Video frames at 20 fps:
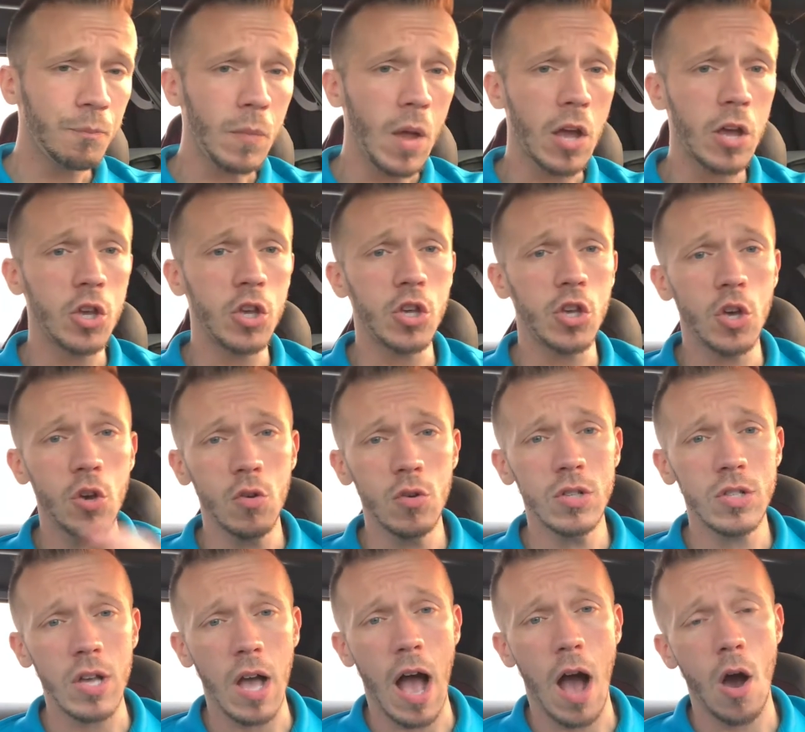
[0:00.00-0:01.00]

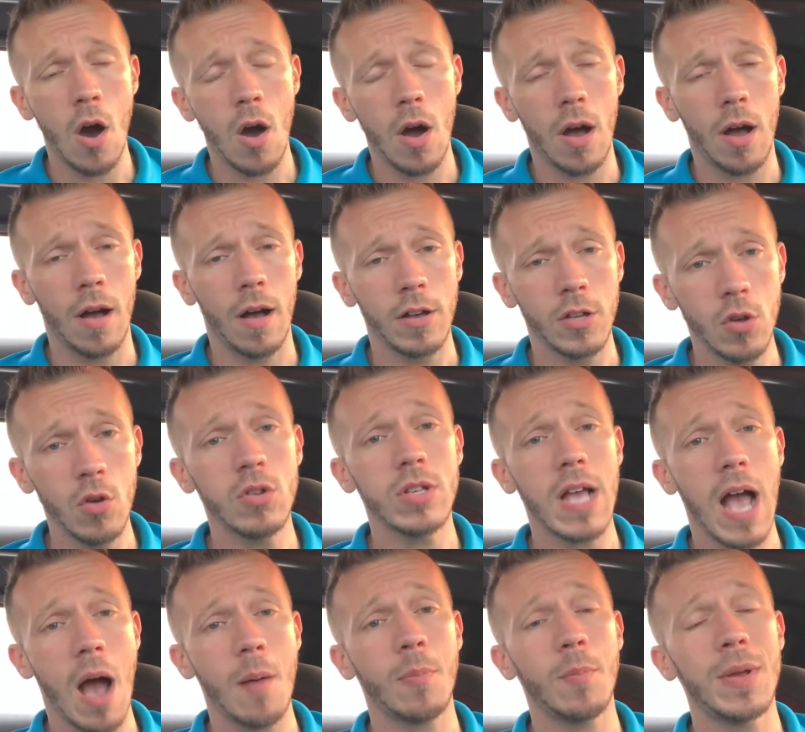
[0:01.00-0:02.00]
use uh, uh use
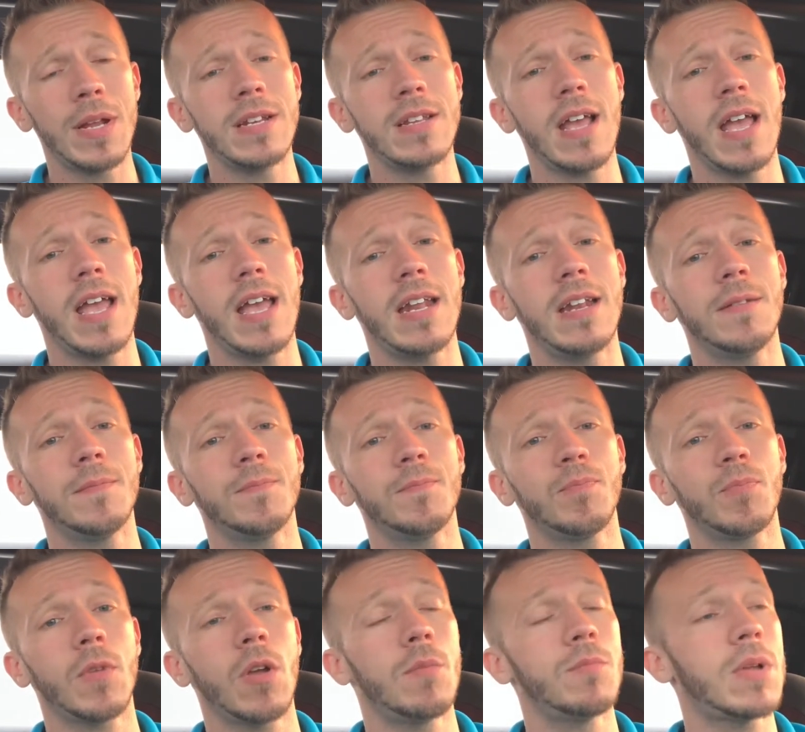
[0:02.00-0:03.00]
Opperman 10.
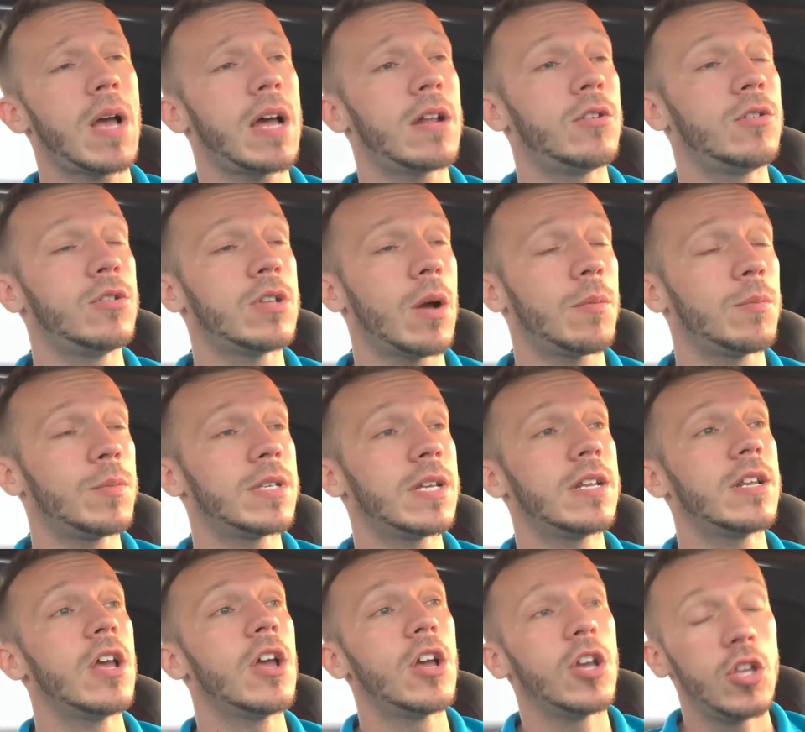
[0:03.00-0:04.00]
I'm not use Opperman
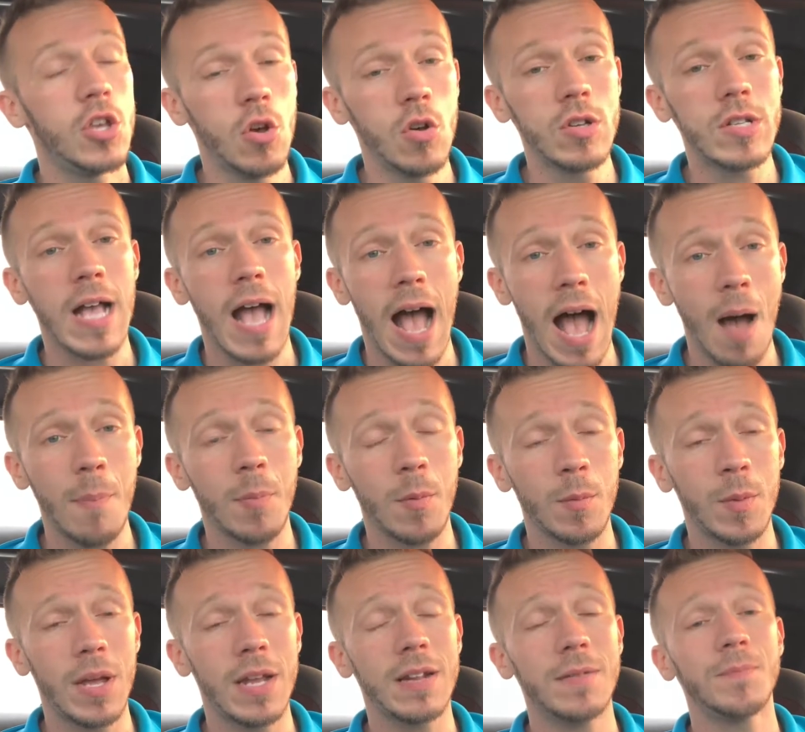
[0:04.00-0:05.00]
10. Use
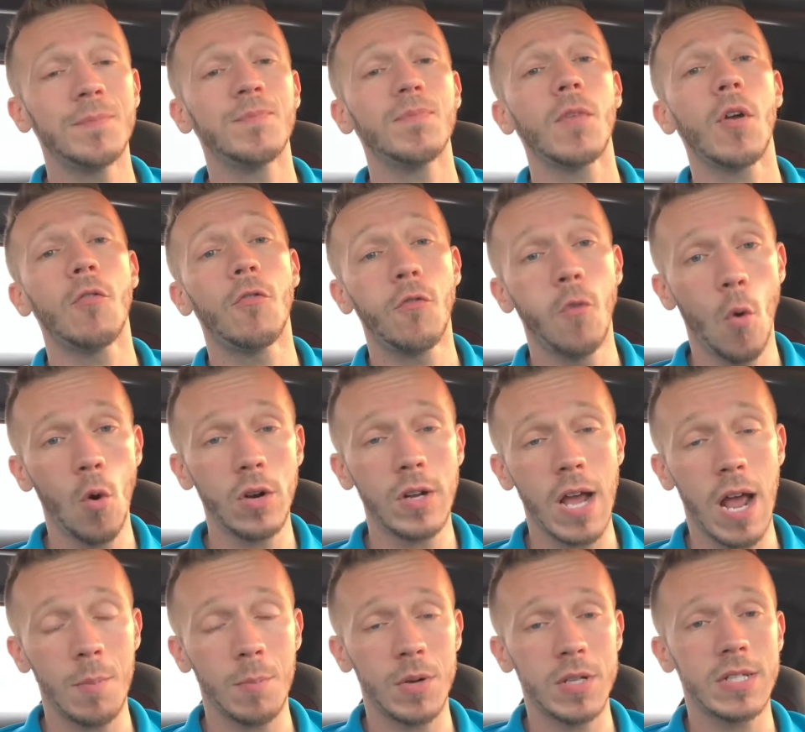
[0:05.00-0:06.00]
Opperman for
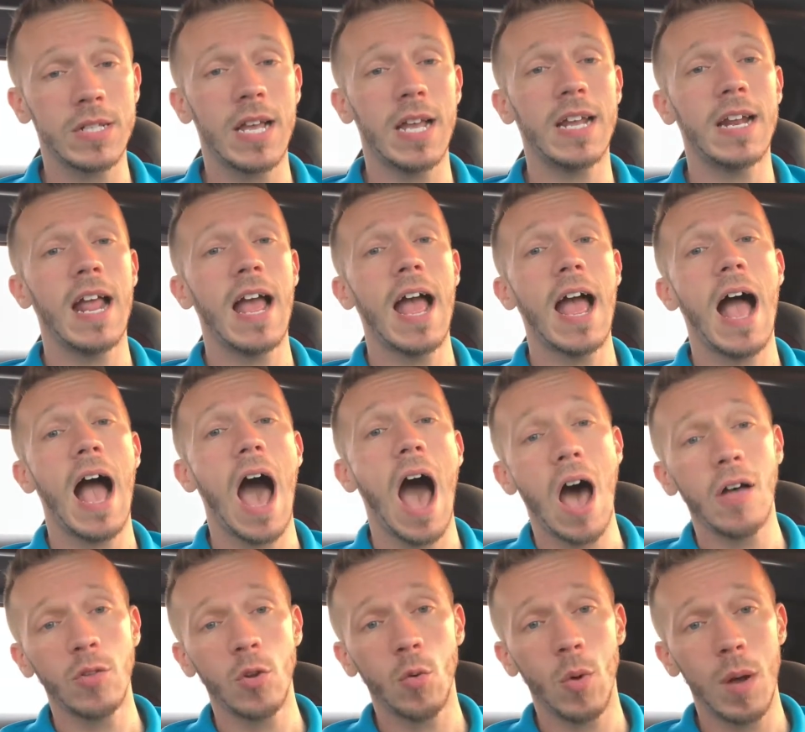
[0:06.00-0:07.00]
10%
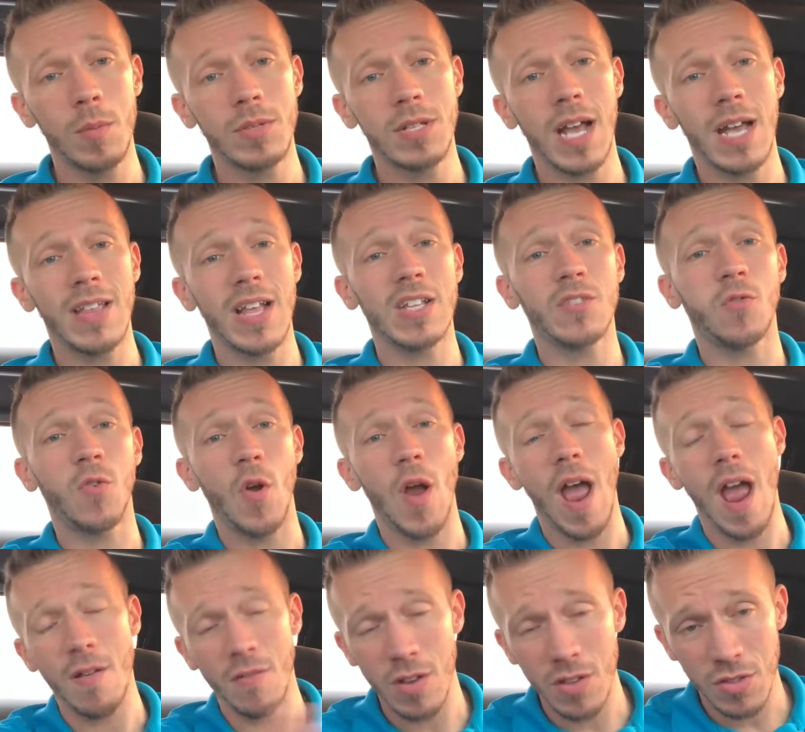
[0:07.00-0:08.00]
on their website. That's for
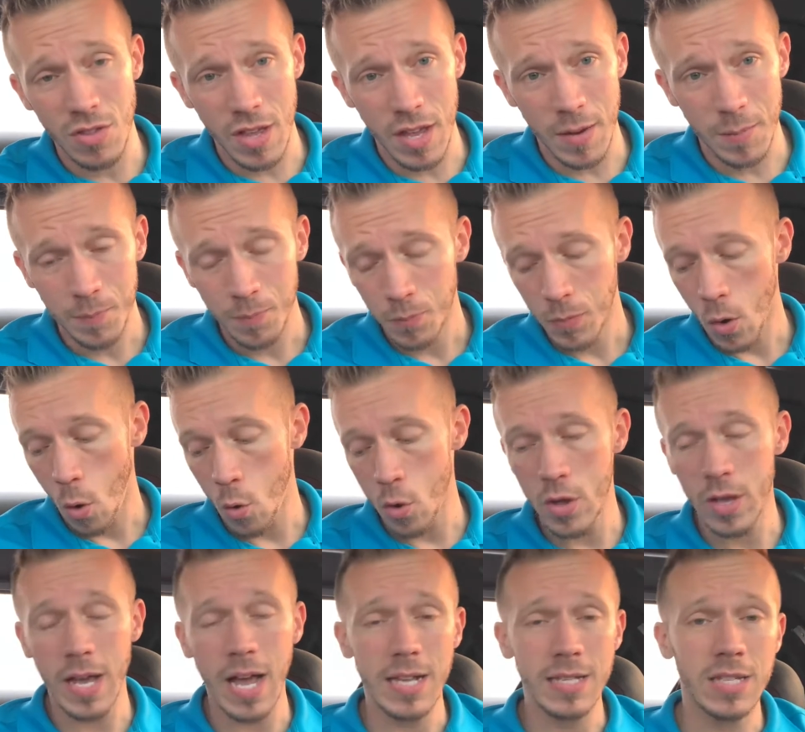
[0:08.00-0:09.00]
everything. Or
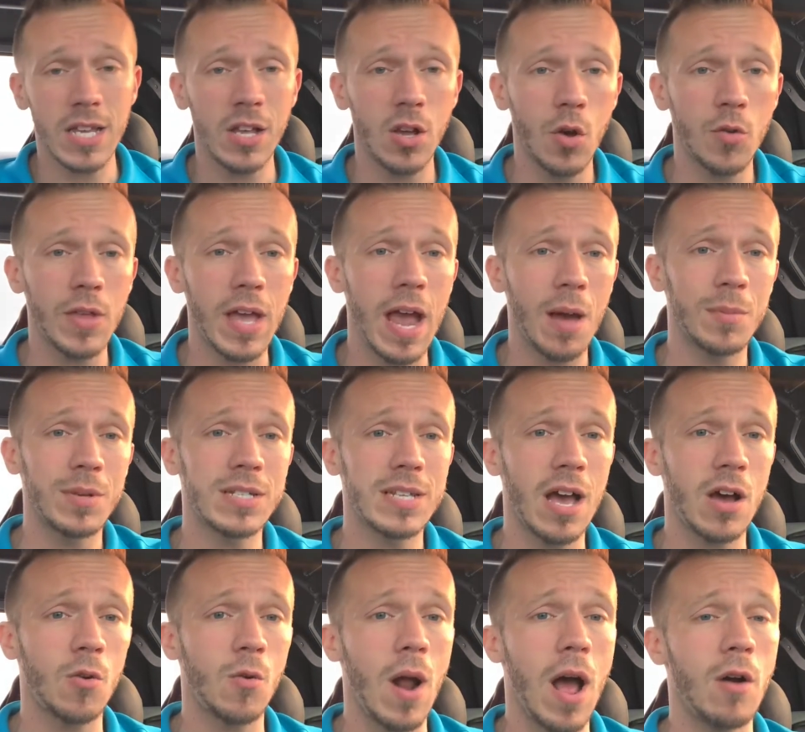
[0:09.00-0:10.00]
you guys can go the
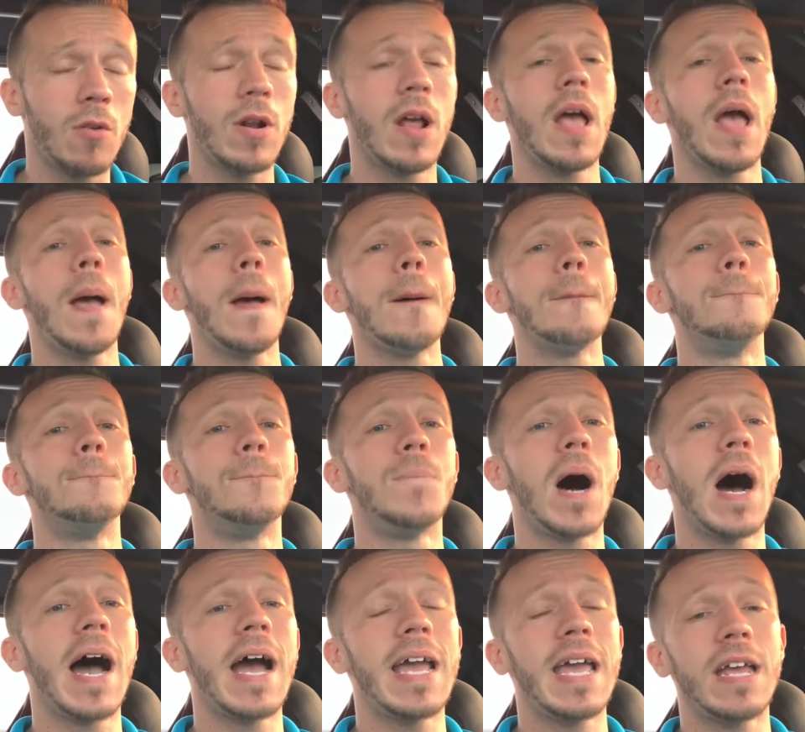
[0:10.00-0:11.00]
Amazon route,
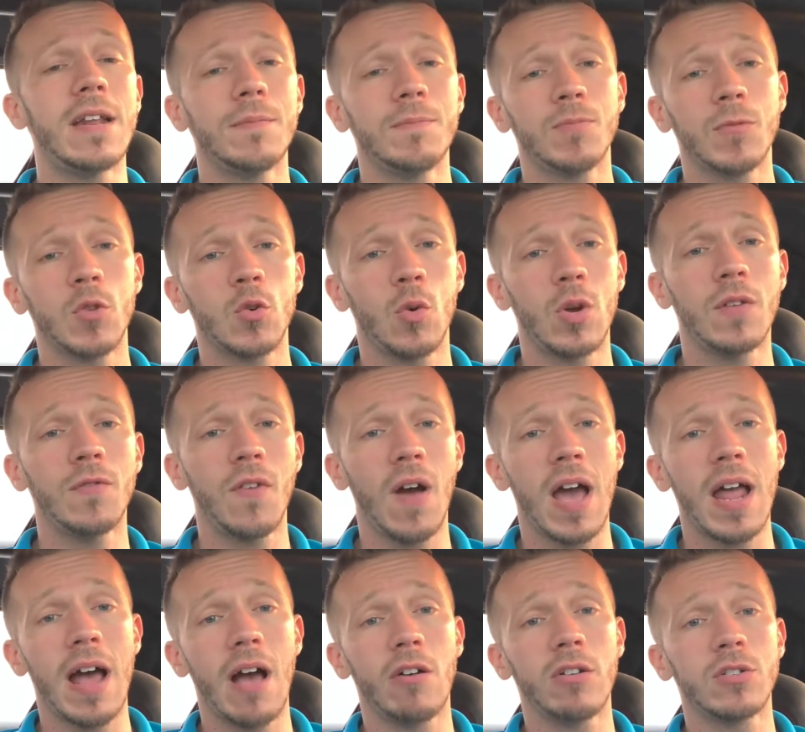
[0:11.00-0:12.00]
buy it
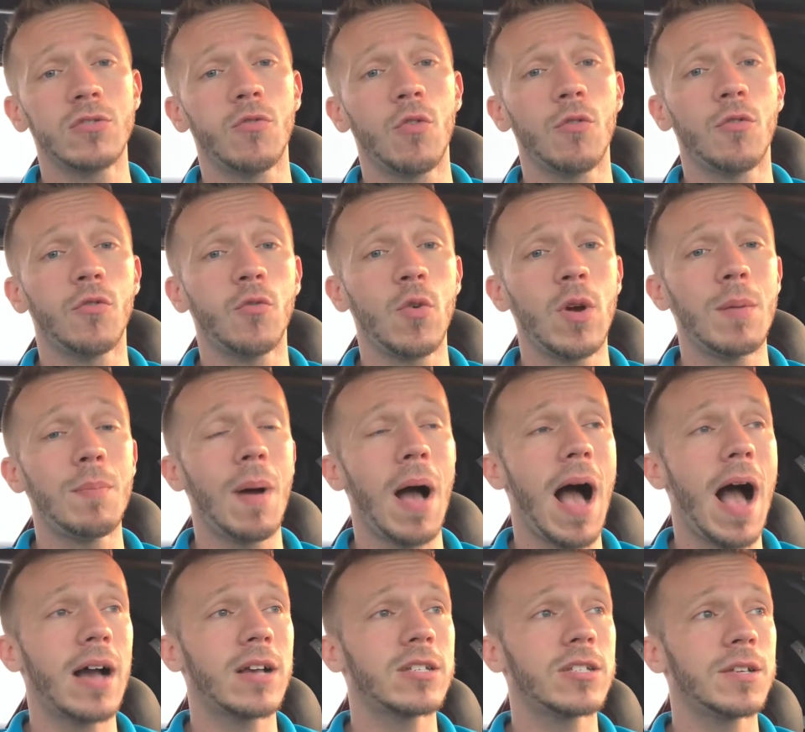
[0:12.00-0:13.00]
$25 for a free
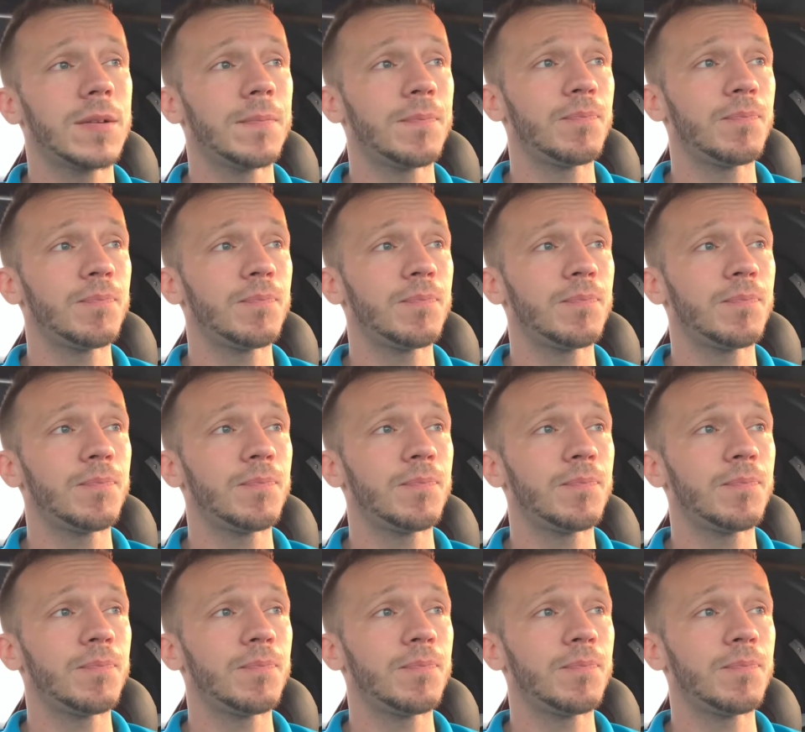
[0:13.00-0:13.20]
box,